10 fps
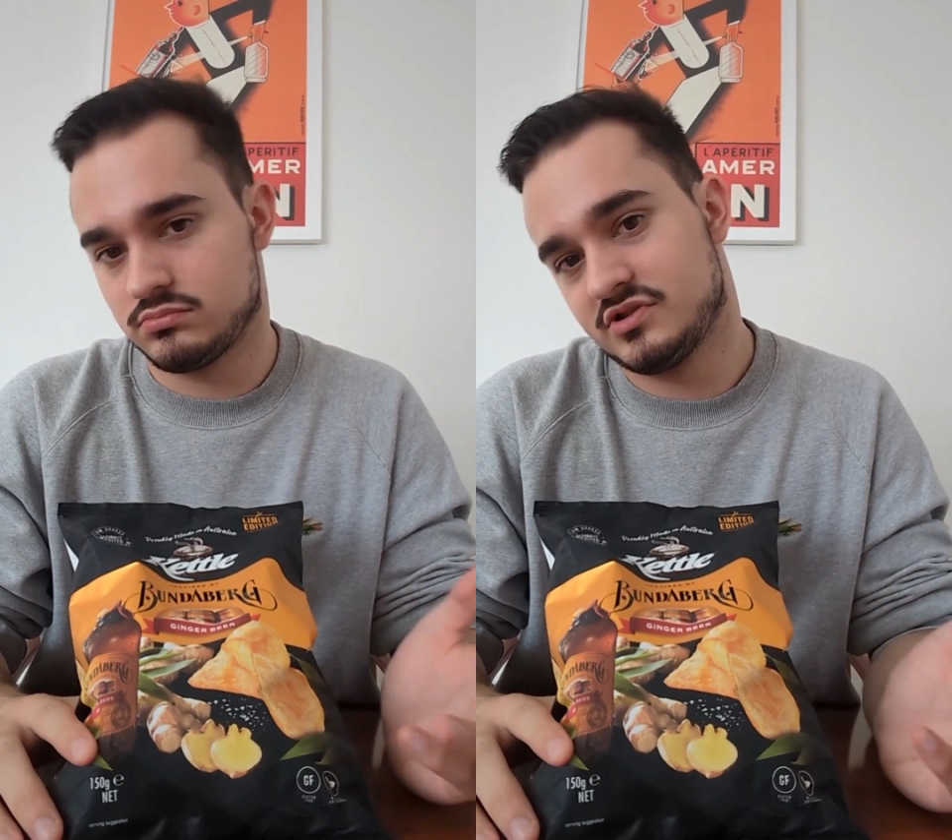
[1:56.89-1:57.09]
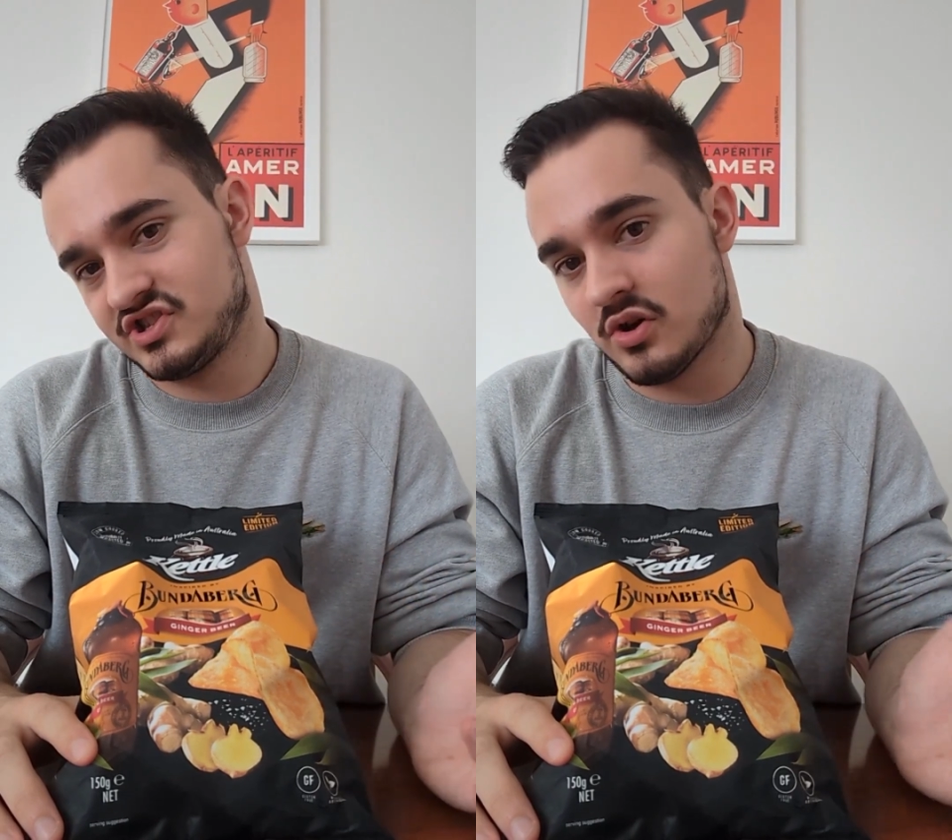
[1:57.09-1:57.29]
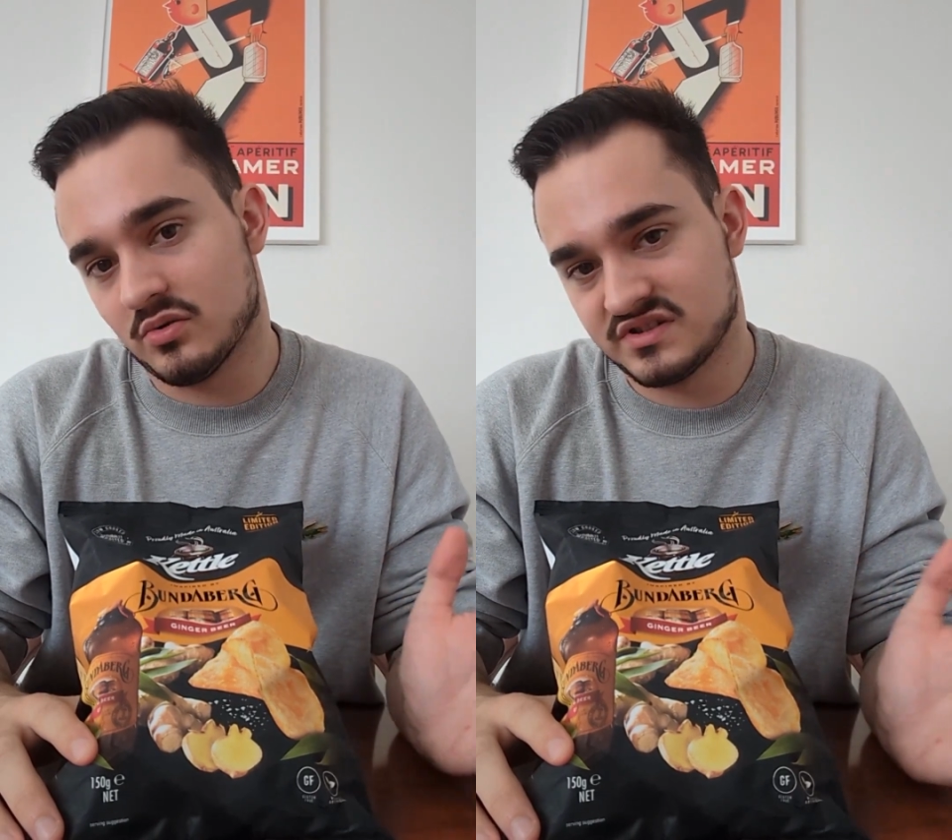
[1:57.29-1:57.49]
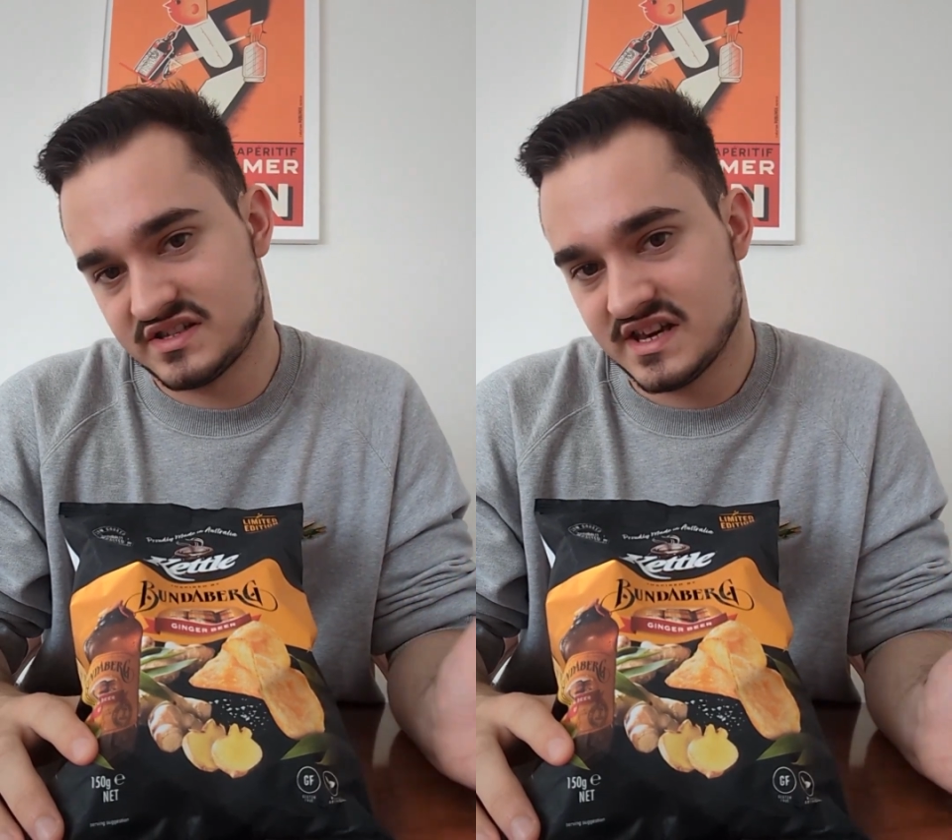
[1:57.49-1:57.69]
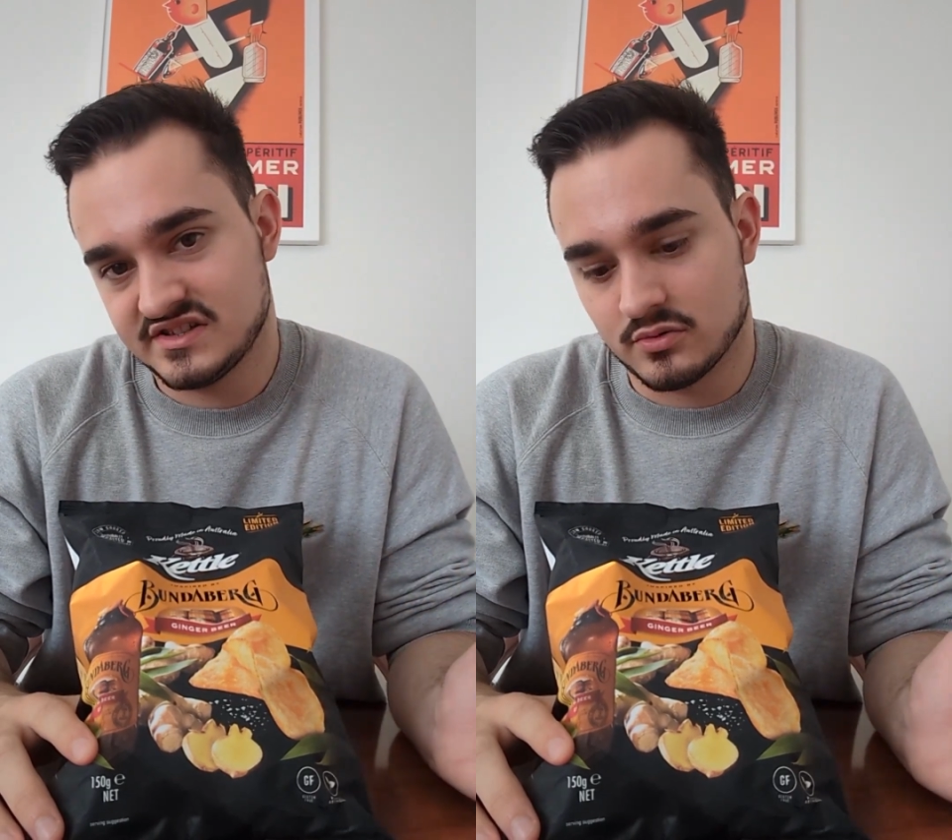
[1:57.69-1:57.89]

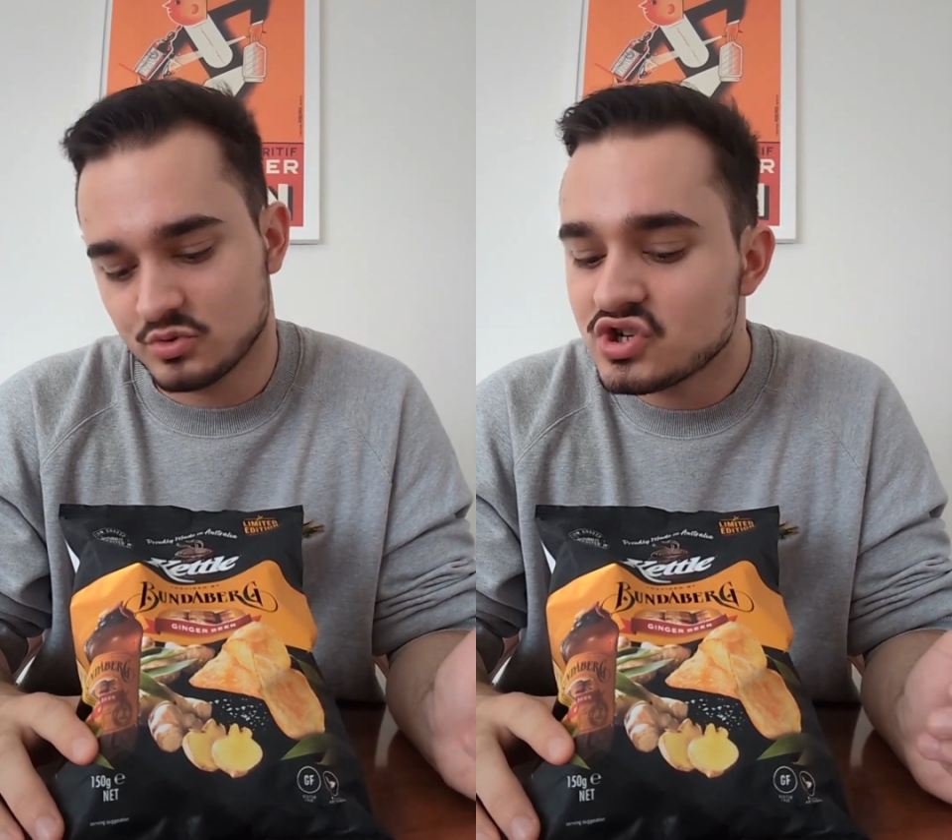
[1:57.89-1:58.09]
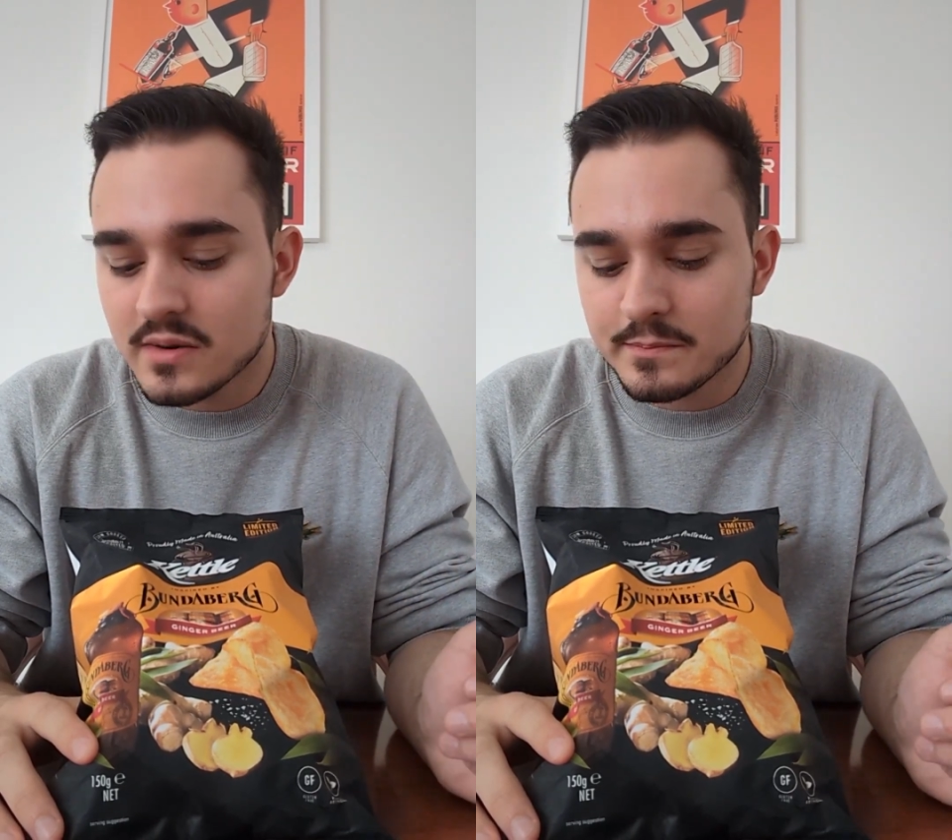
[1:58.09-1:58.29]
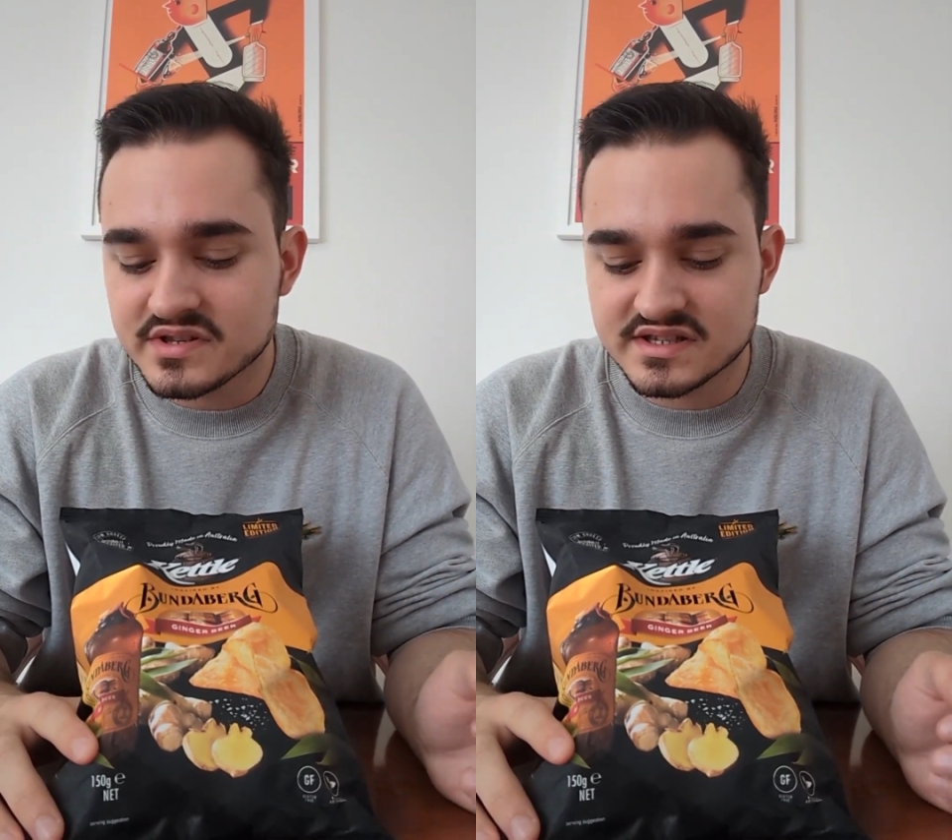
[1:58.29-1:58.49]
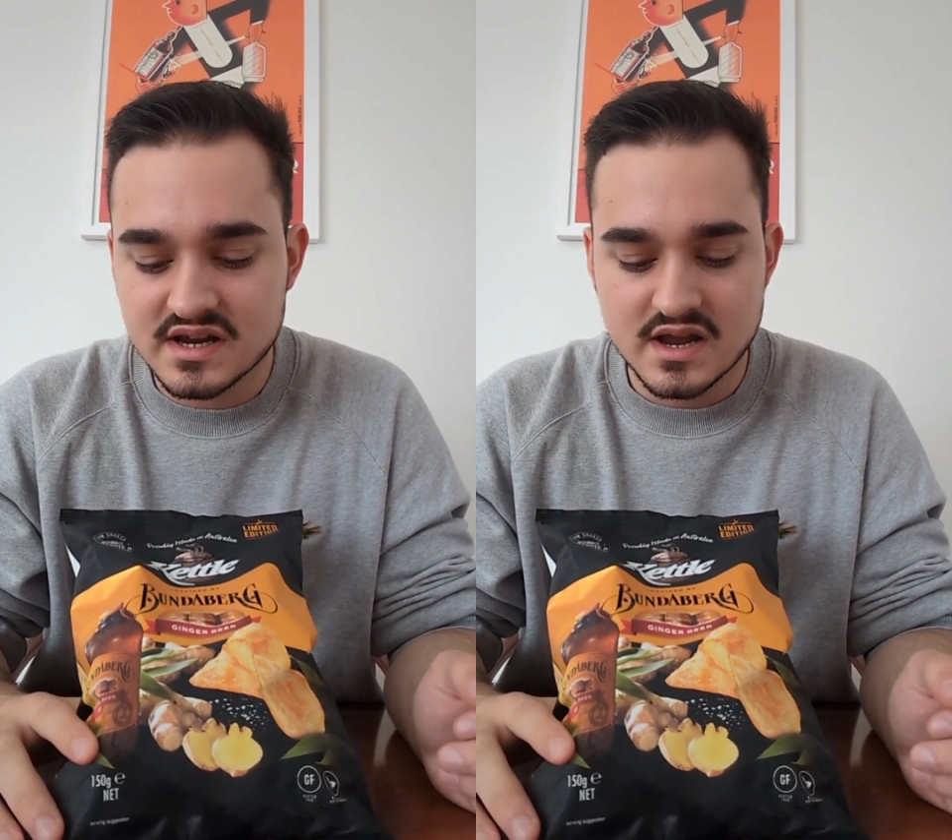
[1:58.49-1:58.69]
sea salt chips,